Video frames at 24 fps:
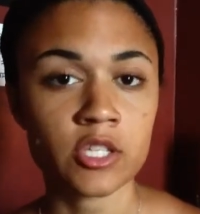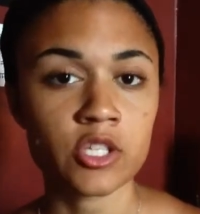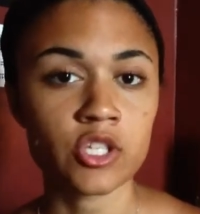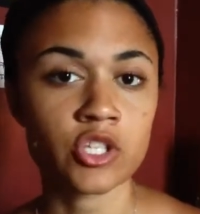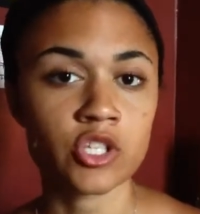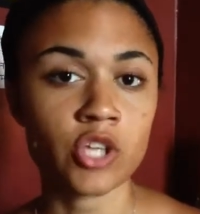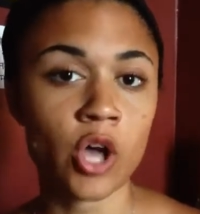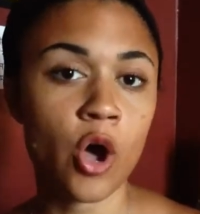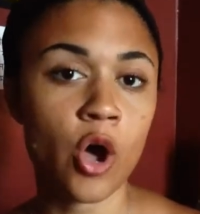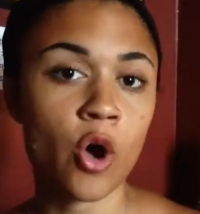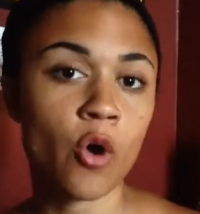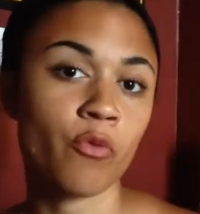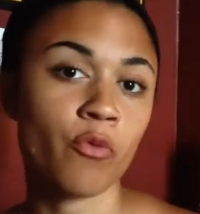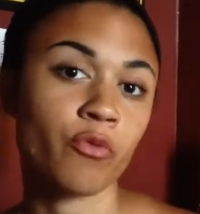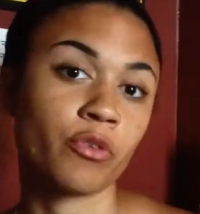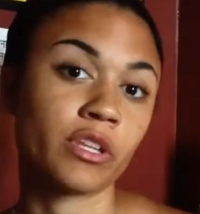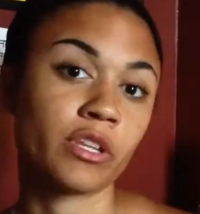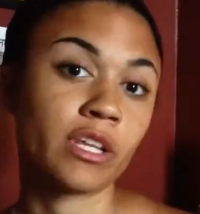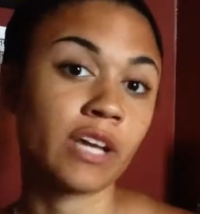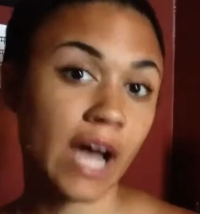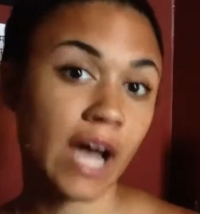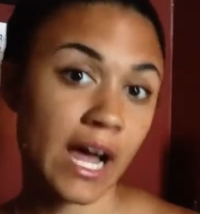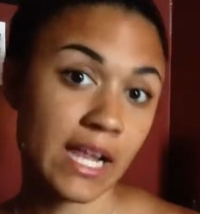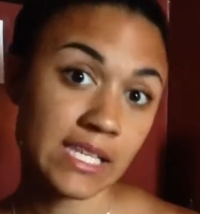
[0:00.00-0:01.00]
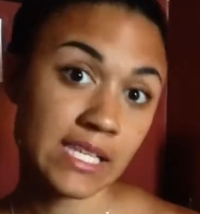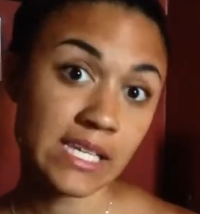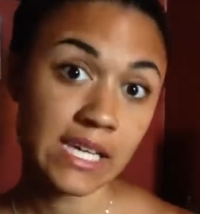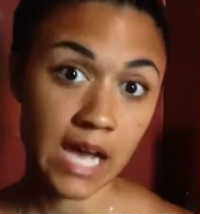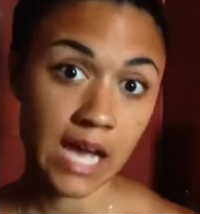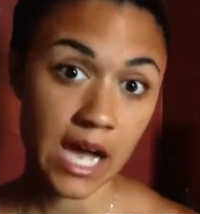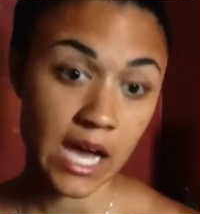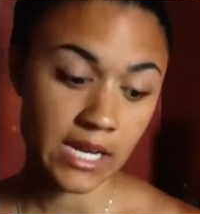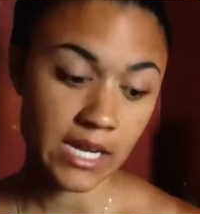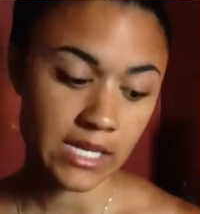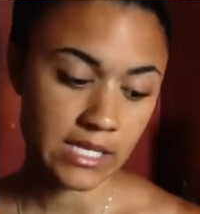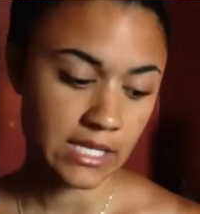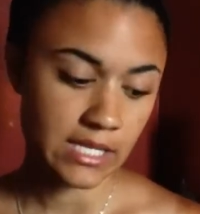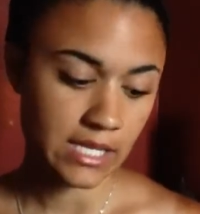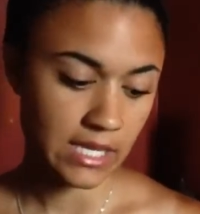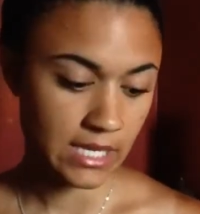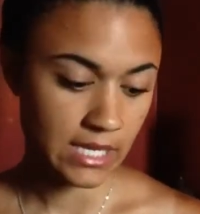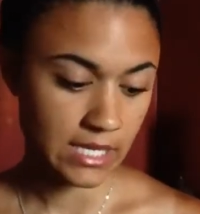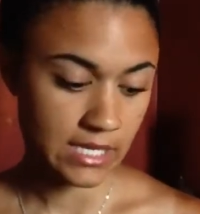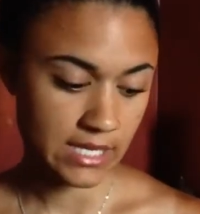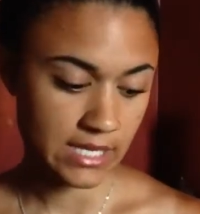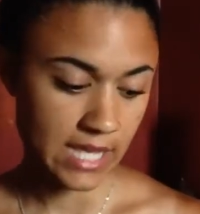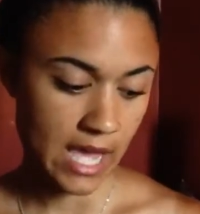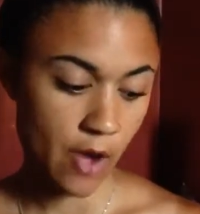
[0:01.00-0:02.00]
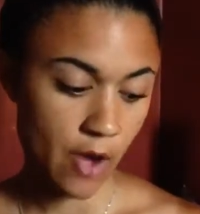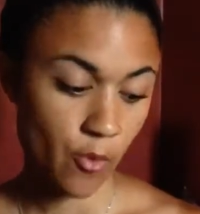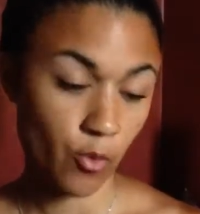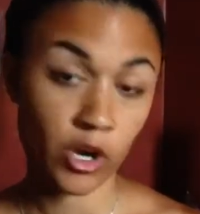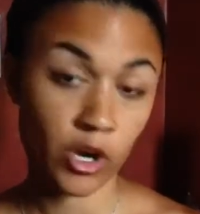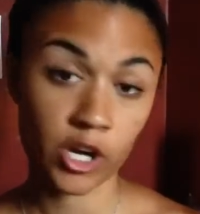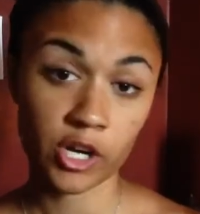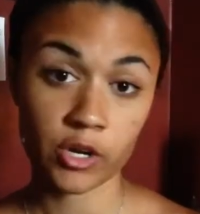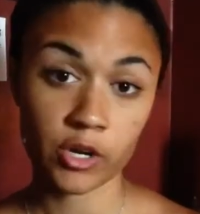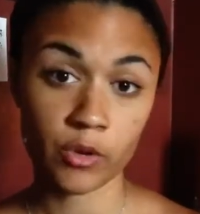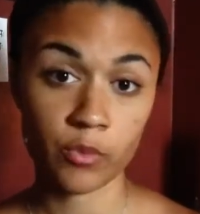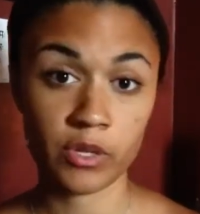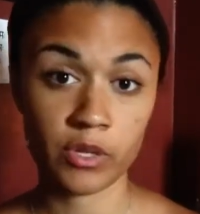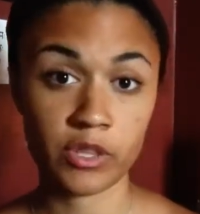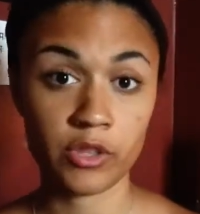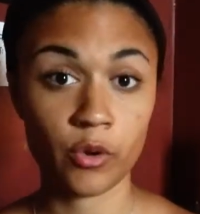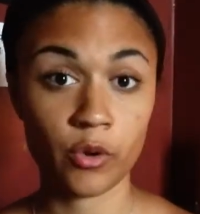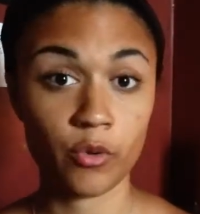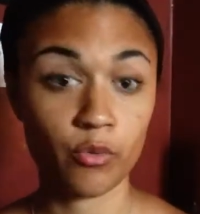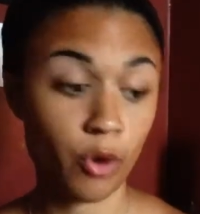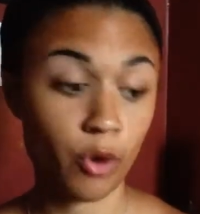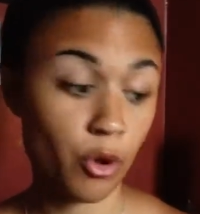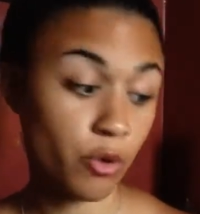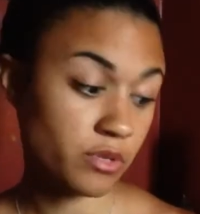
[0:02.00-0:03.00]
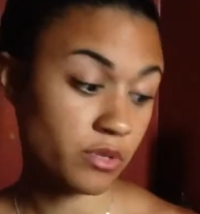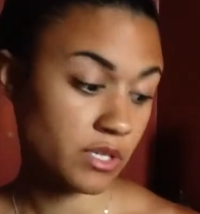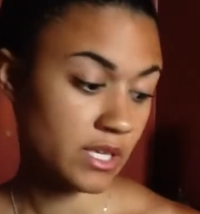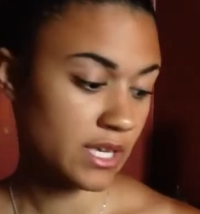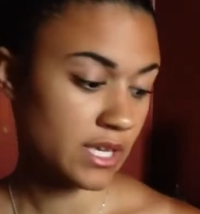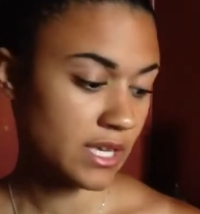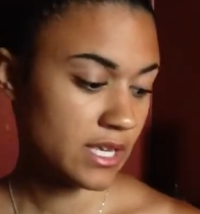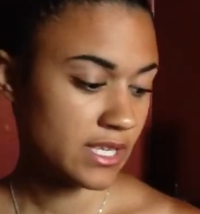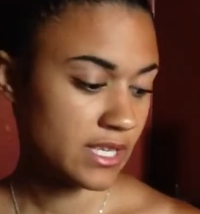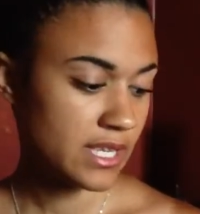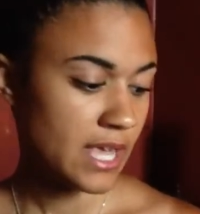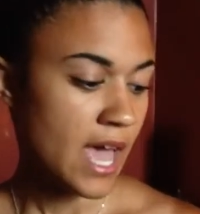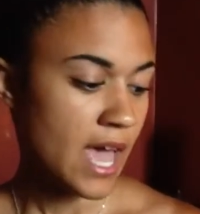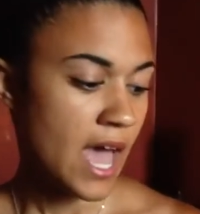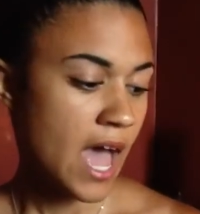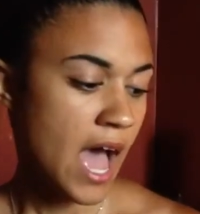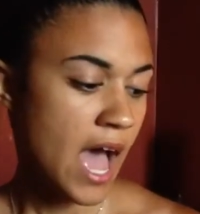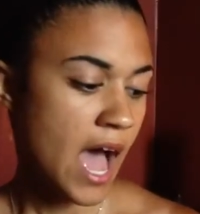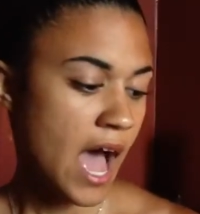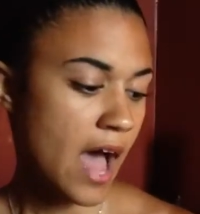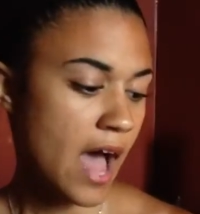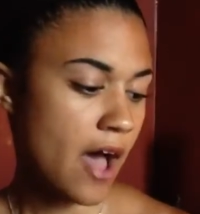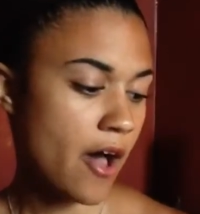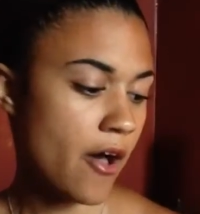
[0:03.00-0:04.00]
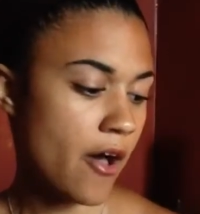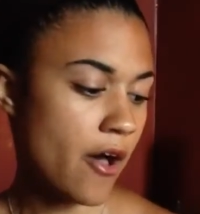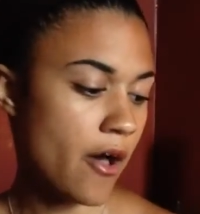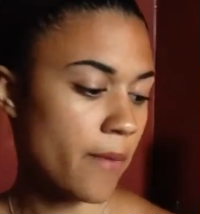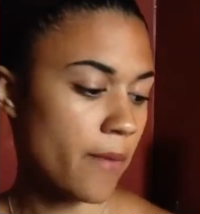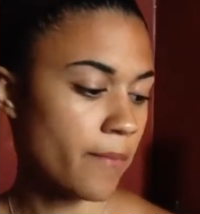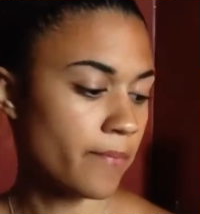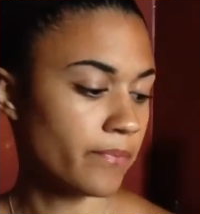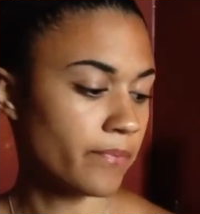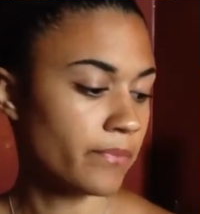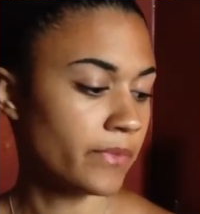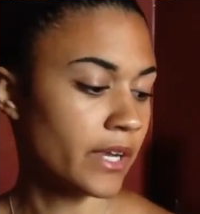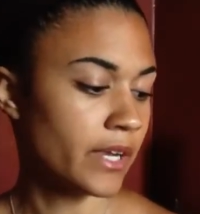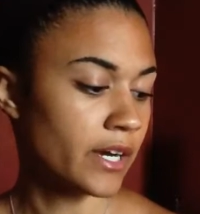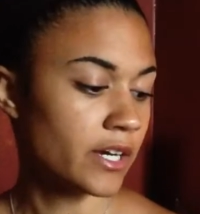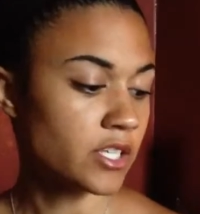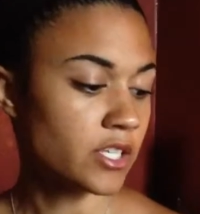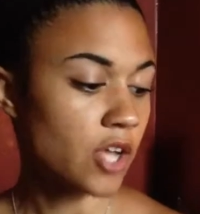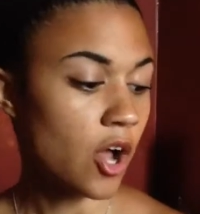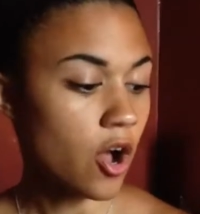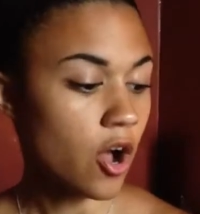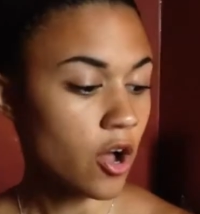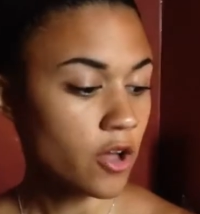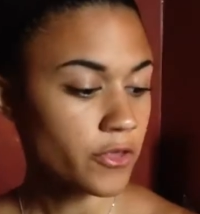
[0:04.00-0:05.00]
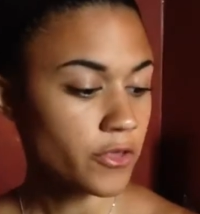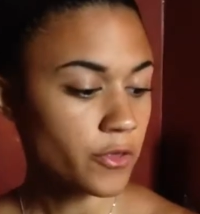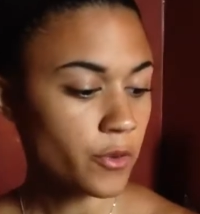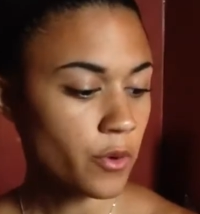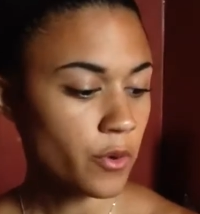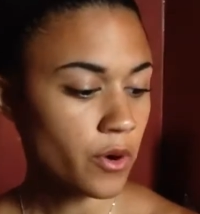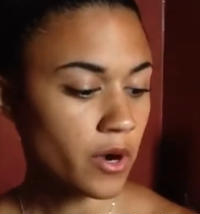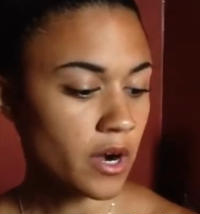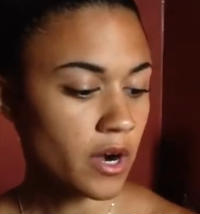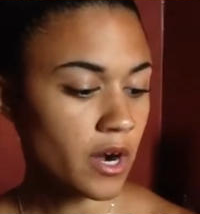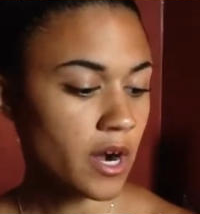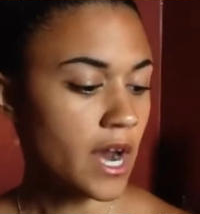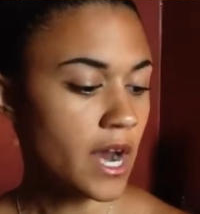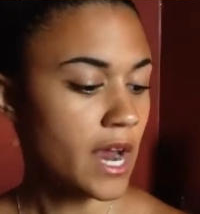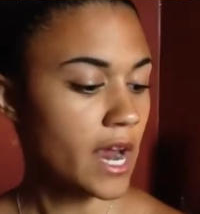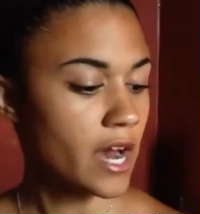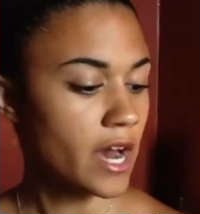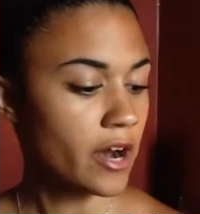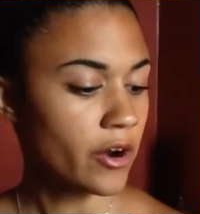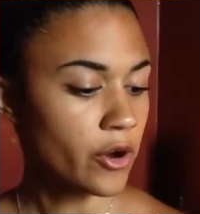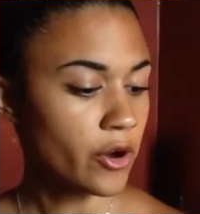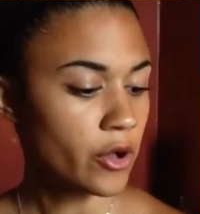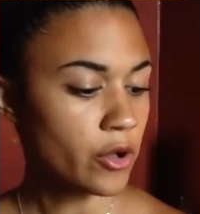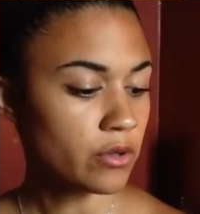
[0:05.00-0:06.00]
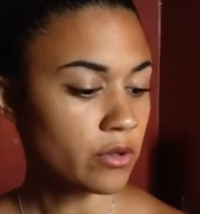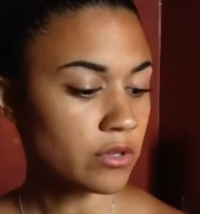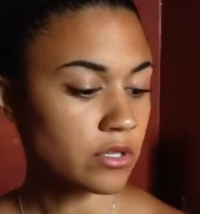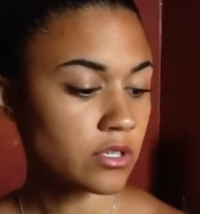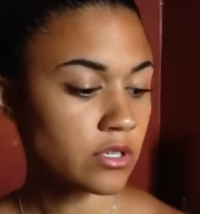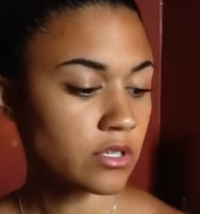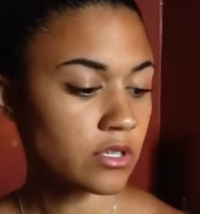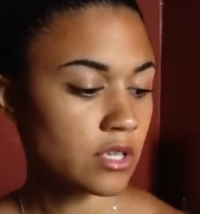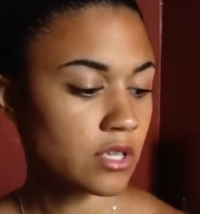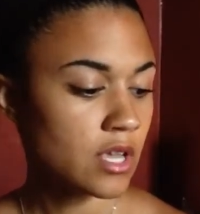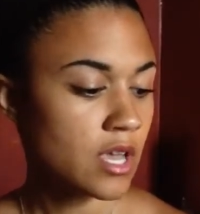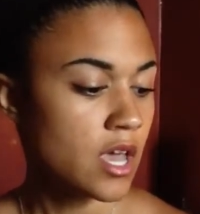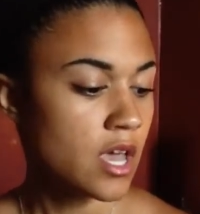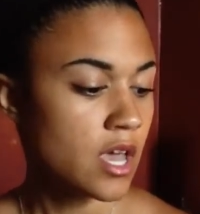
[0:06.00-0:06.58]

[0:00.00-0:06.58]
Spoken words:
So for the gods and goddesses that work with roses, there's Hathor, Eros,